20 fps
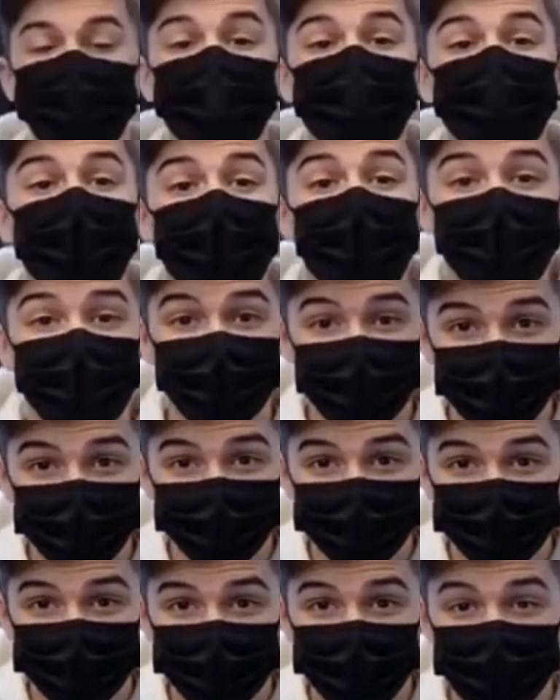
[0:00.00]
people skip.
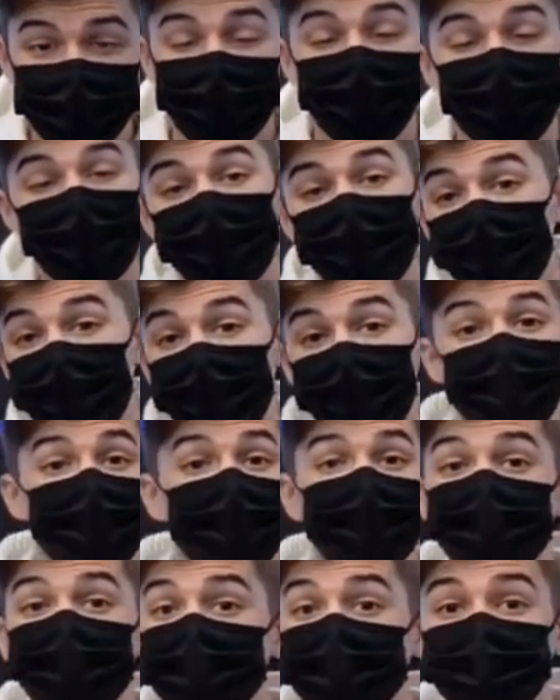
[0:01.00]

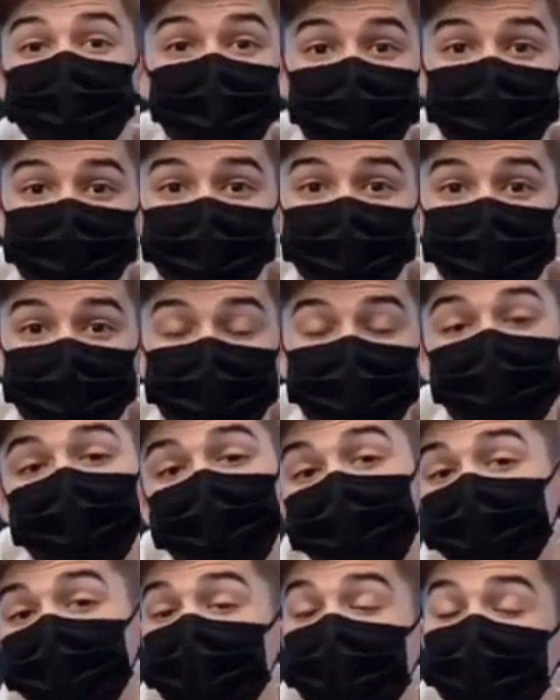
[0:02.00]
Lighting alone can
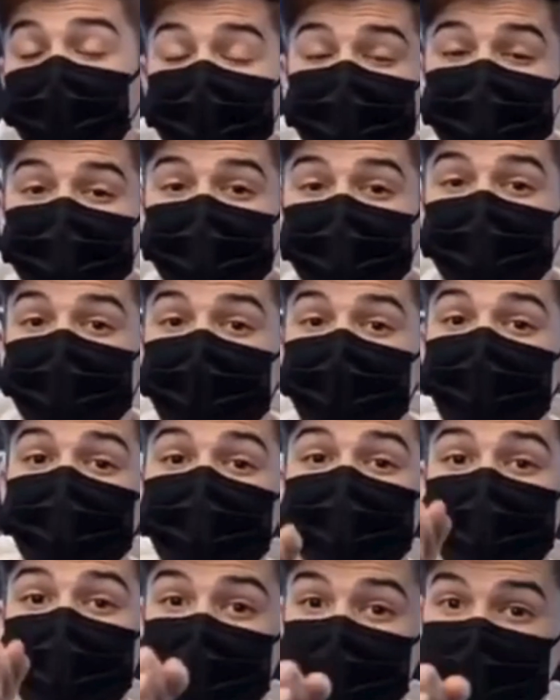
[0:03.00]
completely
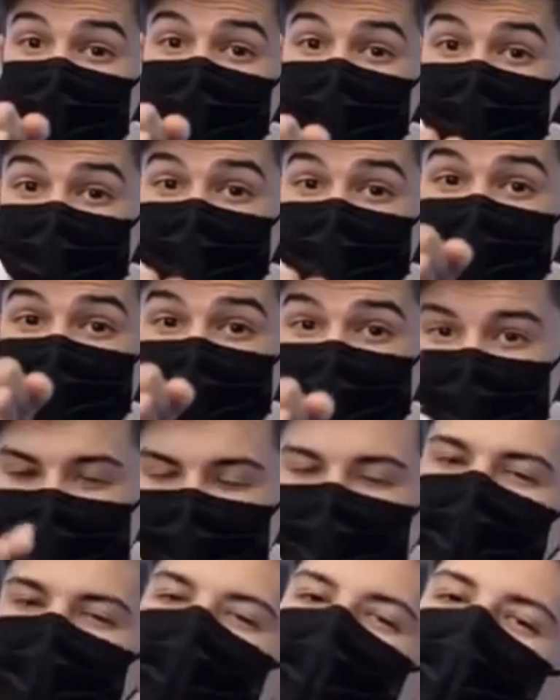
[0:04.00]
transform how cinematic a
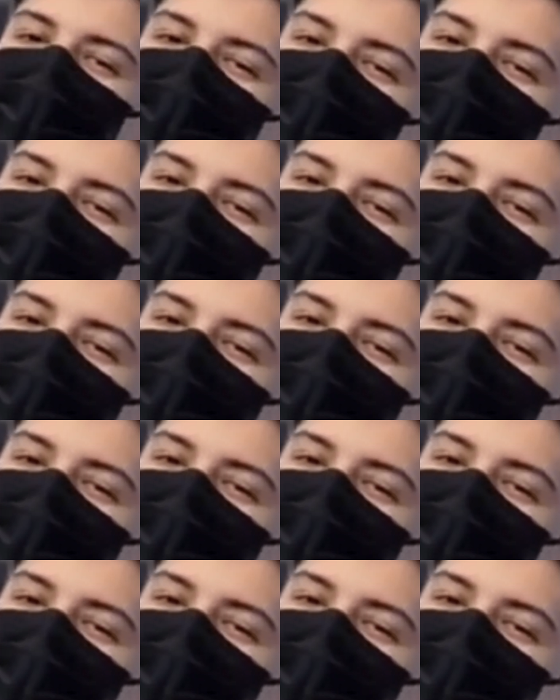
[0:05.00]
clip